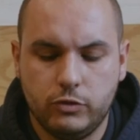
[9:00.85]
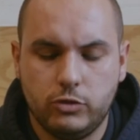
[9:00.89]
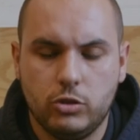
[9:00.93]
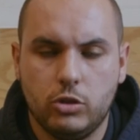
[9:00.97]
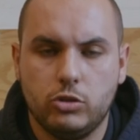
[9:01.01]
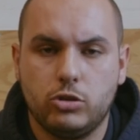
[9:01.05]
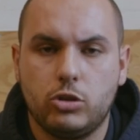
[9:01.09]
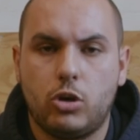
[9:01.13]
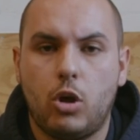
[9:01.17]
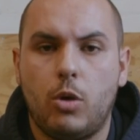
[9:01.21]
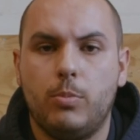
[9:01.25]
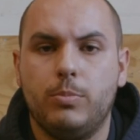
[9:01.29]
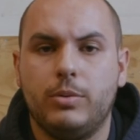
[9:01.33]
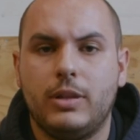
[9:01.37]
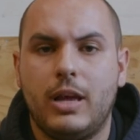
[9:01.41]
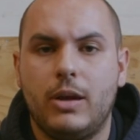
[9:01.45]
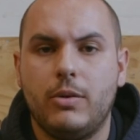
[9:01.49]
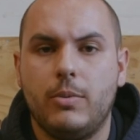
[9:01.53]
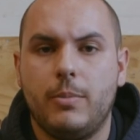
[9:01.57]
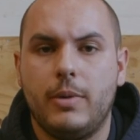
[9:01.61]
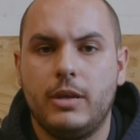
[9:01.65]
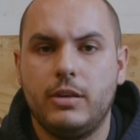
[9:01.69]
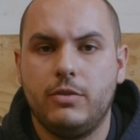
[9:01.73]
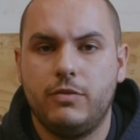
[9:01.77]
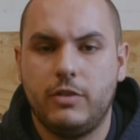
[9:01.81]
So to comply
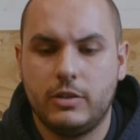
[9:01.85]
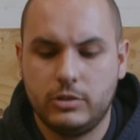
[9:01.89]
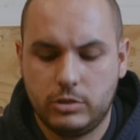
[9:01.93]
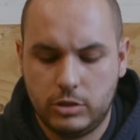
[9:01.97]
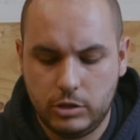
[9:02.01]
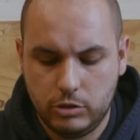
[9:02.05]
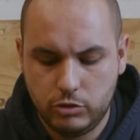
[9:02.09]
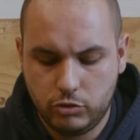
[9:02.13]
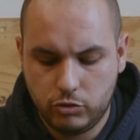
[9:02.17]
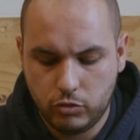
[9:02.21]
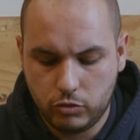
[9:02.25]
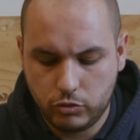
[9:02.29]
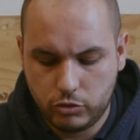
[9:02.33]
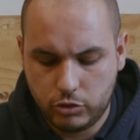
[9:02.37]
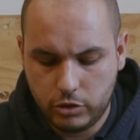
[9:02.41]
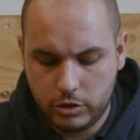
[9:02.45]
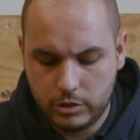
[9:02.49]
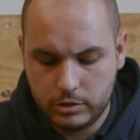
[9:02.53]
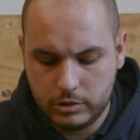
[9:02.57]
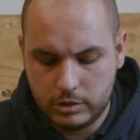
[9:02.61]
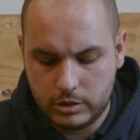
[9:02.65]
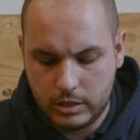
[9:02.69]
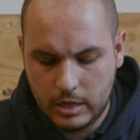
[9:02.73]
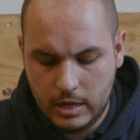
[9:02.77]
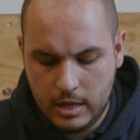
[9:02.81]
with manufacturing
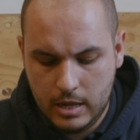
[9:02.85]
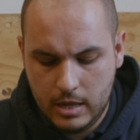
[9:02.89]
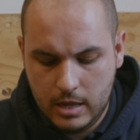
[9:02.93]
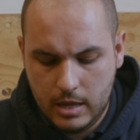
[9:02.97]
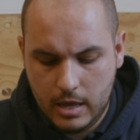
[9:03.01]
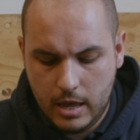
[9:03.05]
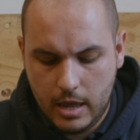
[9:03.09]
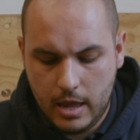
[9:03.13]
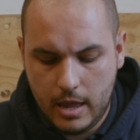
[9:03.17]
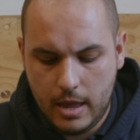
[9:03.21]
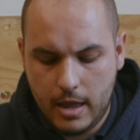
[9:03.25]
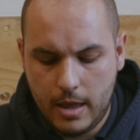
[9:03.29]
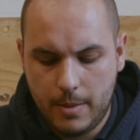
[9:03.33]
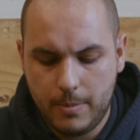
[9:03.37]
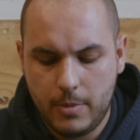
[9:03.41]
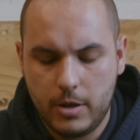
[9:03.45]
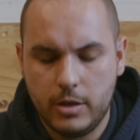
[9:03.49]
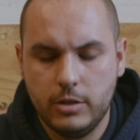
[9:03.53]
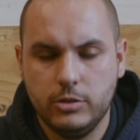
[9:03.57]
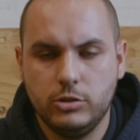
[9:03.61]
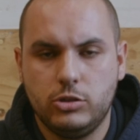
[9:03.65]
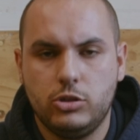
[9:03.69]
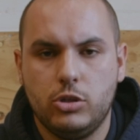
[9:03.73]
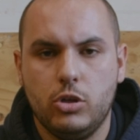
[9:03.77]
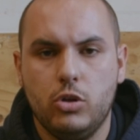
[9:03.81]
instructions
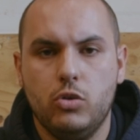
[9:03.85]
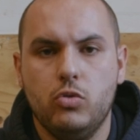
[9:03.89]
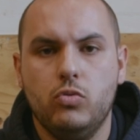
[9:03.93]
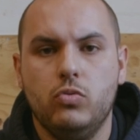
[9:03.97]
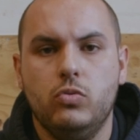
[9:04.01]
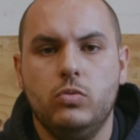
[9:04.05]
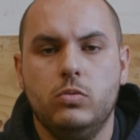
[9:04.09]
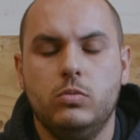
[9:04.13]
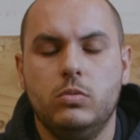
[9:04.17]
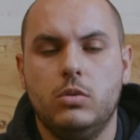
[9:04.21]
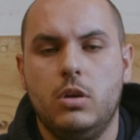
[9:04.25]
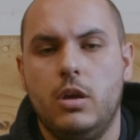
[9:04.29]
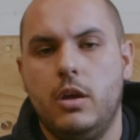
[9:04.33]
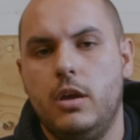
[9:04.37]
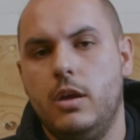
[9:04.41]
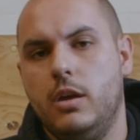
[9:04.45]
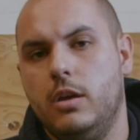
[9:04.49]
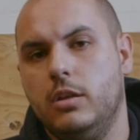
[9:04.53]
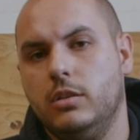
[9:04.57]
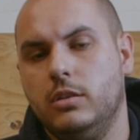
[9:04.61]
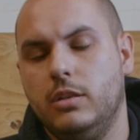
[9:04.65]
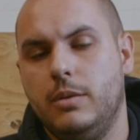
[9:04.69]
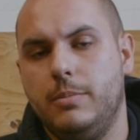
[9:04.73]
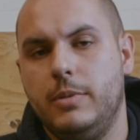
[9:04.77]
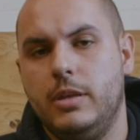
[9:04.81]
and to
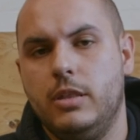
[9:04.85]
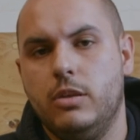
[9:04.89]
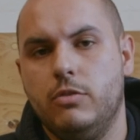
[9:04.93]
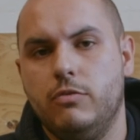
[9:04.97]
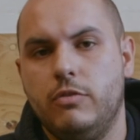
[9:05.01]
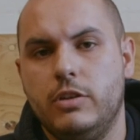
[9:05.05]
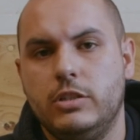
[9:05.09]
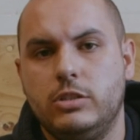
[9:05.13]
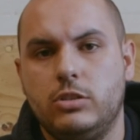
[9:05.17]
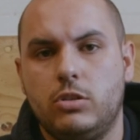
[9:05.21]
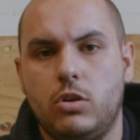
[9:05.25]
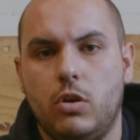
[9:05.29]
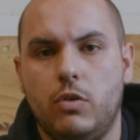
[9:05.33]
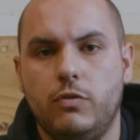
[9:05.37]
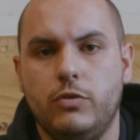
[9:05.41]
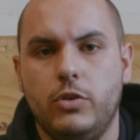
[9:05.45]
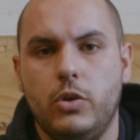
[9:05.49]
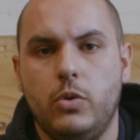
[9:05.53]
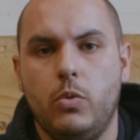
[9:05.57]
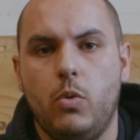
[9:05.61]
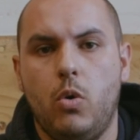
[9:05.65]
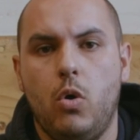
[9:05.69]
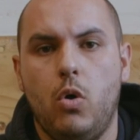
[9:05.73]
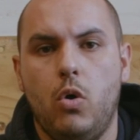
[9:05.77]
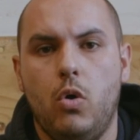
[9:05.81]
limit the risk of
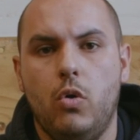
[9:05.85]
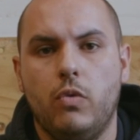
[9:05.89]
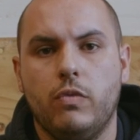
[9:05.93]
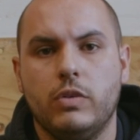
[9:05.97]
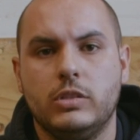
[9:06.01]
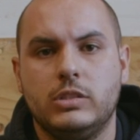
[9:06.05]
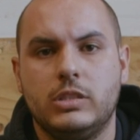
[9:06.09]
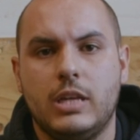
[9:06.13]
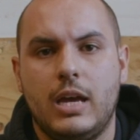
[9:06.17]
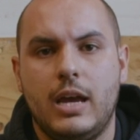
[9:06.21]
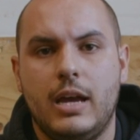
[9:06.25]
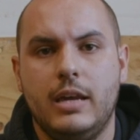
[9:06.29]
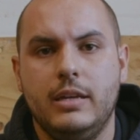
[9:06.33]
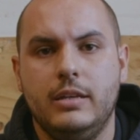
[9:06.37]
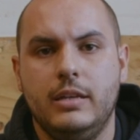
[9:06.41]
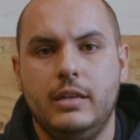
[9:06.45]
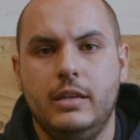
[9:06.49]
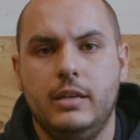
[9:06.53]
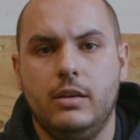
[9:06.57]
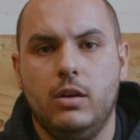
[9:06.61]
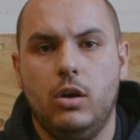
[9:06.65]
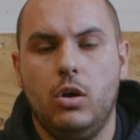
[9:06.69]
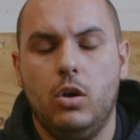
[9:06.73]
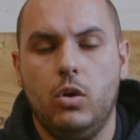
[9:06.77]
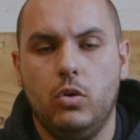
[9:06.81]
you over
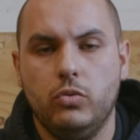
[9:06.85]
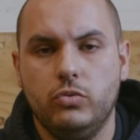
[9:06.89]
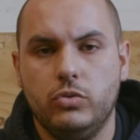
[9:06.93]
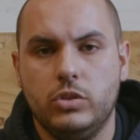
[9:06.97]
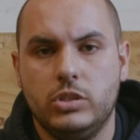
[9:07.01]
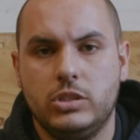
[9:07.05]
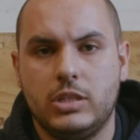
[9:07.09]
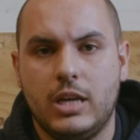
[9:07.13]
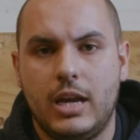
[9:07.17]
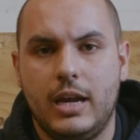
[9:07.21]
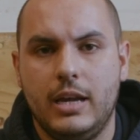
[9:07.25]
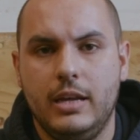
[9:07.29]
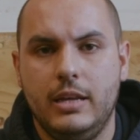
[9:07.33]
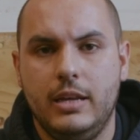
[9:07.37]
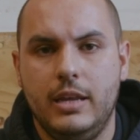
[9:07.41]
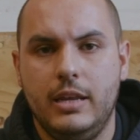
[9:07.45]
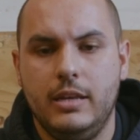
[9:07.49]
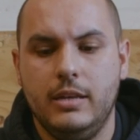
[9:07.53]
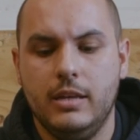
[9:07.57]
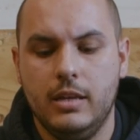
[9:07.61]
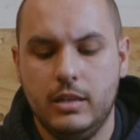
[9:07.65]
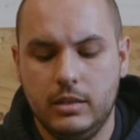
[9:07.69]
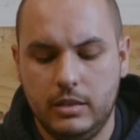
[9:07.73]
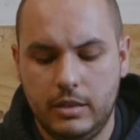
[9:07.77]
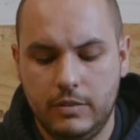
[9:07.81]
tightening or under
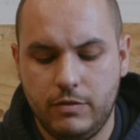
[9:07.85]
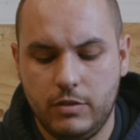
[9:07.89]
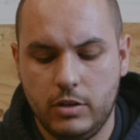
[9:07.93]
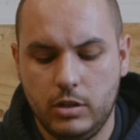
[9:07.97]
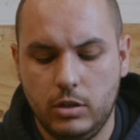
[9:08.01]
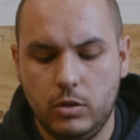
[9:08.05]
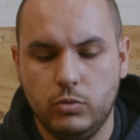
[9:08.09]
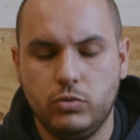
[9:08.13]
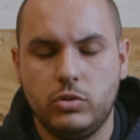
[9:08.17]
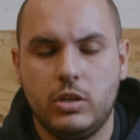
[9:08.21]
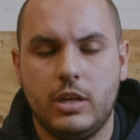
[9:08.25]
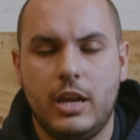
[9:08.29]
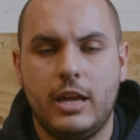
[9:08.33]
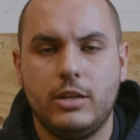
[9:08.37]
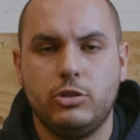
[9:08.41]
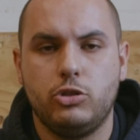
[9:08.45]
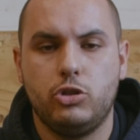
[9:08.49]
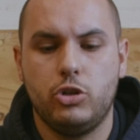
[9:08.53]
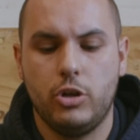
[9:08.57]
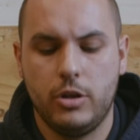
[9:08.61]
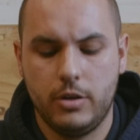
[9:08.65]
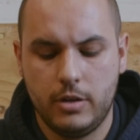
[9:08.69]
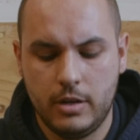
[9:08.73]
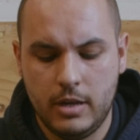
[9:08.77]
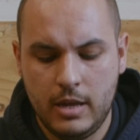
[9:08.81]
tightening and leaving a loose
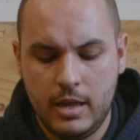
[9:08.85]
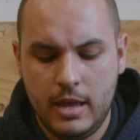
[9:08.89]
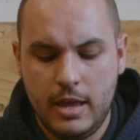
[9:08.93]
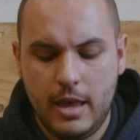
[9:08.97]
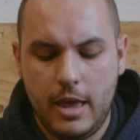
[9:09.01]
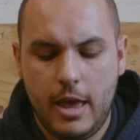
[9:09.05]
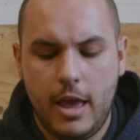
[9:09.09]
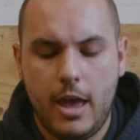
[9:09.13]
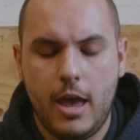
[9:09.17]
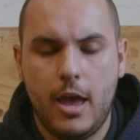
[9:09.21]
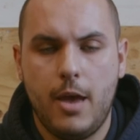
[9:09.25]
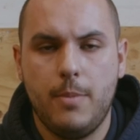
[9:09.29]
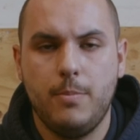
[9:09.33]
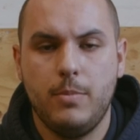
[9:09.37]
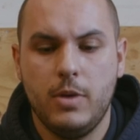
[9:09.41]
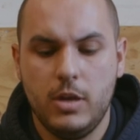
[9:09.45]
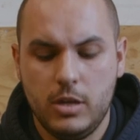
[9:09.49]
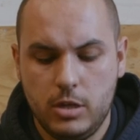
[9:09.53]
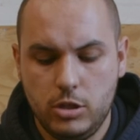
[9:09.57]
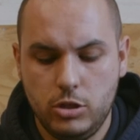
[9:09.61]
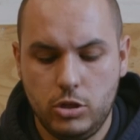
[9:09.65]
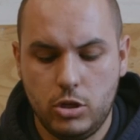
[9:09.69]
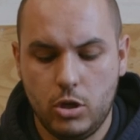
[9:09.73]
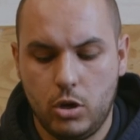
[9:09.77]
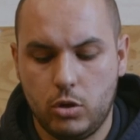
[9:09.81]
connection,
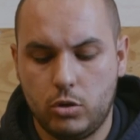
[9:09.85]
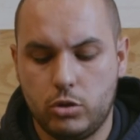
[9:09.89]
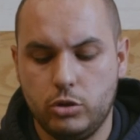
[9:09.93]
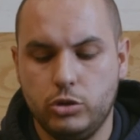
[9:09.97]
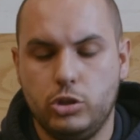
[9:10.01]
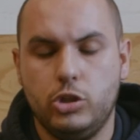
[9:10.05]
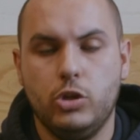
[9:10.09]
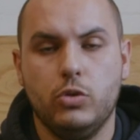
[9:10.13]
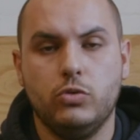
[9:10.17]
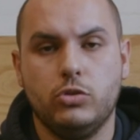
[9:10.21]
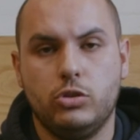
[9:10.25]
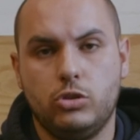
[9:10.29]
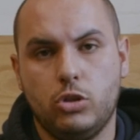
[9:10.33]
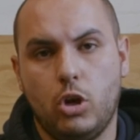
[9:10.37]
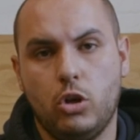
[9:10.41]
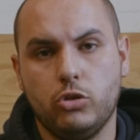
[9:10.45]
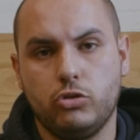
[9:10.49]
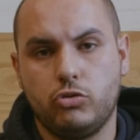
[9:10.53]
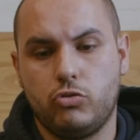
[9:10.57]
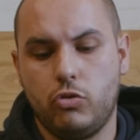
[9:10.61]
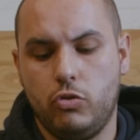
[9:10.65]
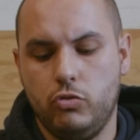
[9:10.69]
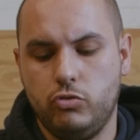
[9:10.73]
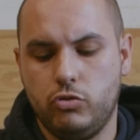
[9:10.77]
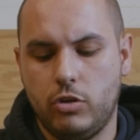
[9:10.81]
you're going to use a Torx
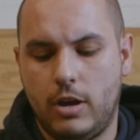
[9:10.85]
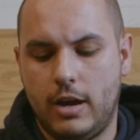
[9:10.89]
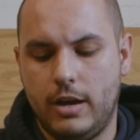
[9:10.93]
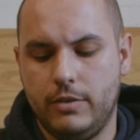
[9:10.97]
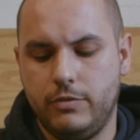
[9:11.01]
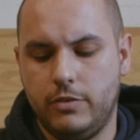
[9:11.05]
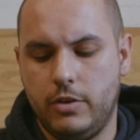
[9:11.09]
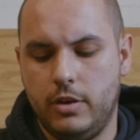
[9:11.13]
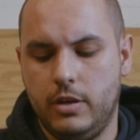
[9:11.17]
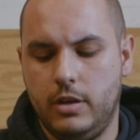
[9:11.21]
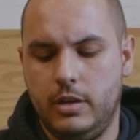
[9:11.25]
screwdriver.